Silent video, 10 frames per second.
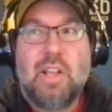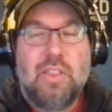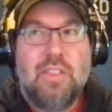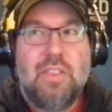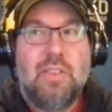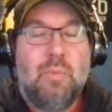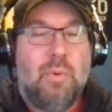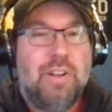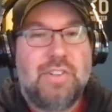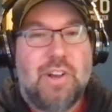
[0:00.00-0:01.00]
we're
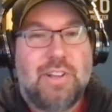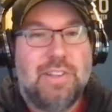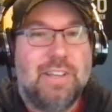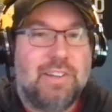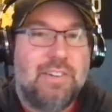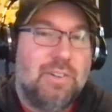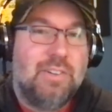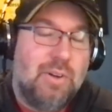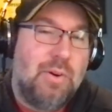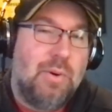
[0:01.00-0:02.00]
not talking like
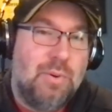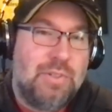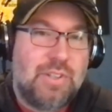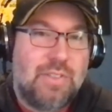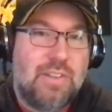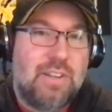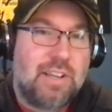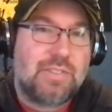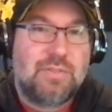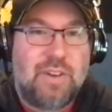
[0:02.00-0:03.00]
oh, who should the next
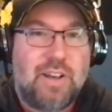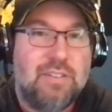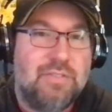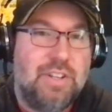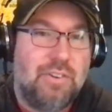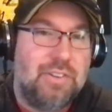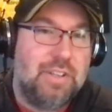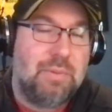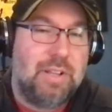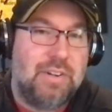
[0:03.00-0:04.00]
five Negro League
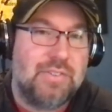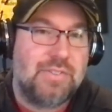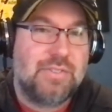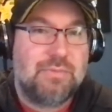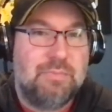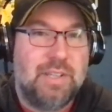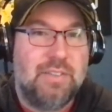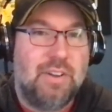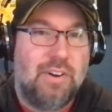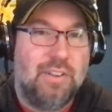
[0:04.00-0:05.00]
players be in the
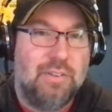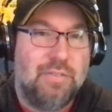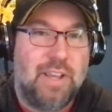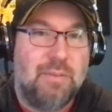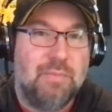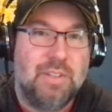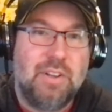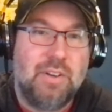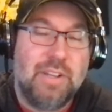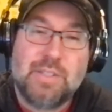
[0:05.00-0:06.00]
Hall of Fame? You know,
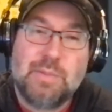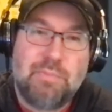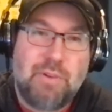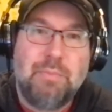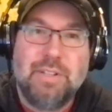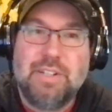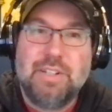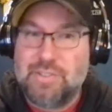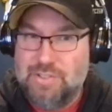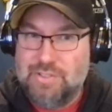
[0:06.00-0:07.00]
it's probably
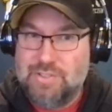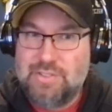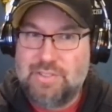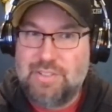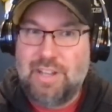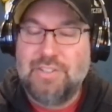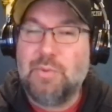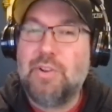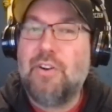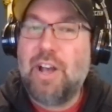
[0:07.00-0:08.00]
dozens. It I don't is.
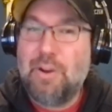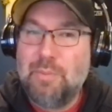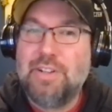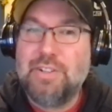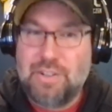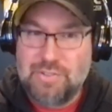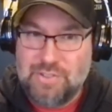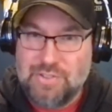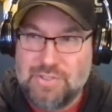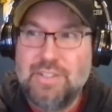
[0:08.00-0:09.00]
know how many
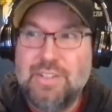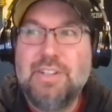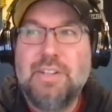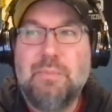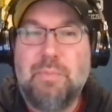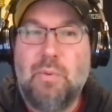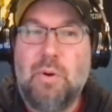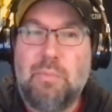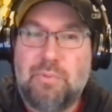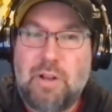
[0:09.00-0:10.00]
dozens, but we're
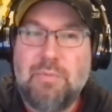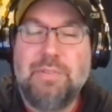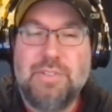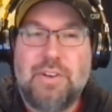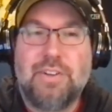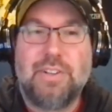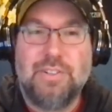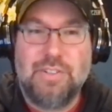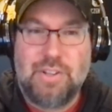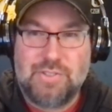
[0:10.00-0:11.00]
probably talking
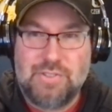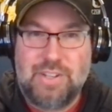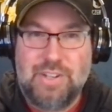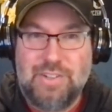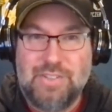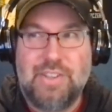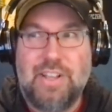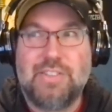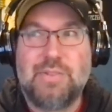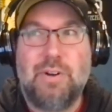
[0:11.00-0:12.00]
dozens here. So
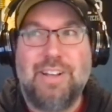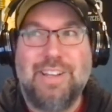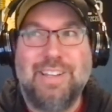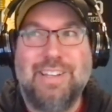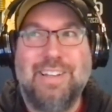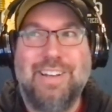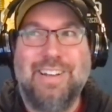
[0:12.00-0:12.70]
that's why uh,